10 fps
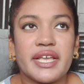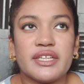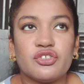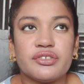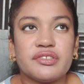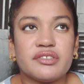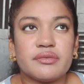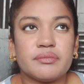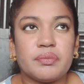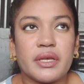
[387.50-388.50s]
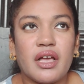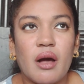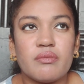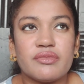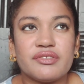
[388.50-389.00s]
it just
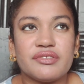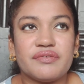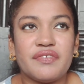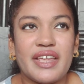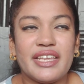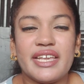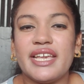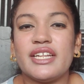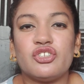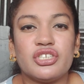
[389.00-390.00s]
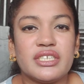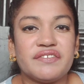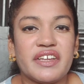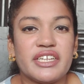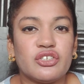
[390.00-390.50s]
becomes very itchy
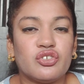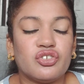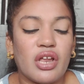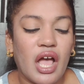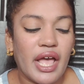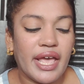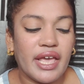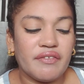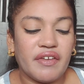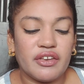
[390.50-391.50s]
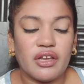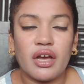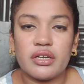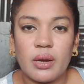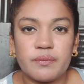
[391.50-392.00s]
very dry very
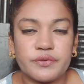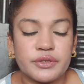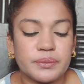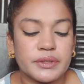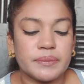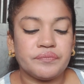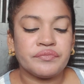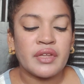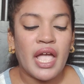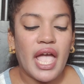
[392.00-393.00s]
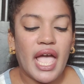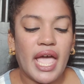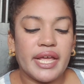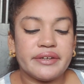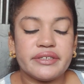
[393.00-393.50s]
uncomfortable
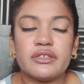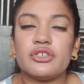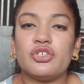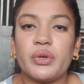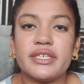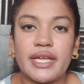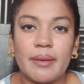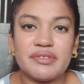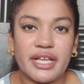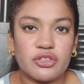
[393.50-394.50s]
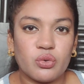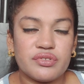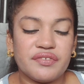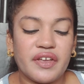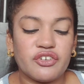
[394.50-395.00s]
and during times like
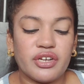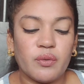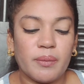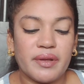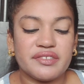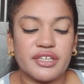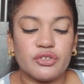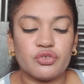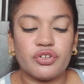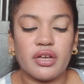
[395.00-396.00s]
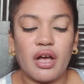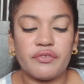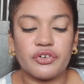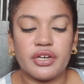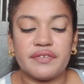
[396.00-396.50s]
those if i really want my skin to
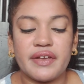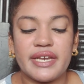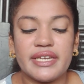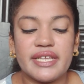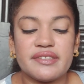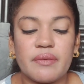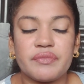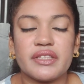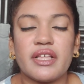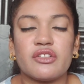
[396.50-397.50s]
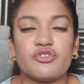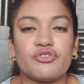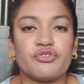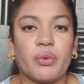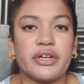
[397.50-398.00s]
recover if i need something that's
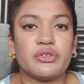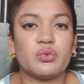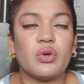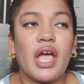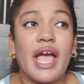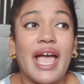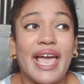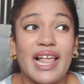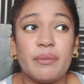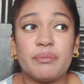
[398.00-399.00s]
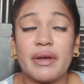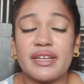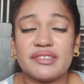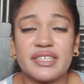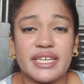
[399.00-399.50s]
just going to help
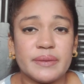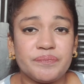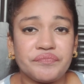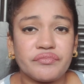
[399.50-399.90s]
my skin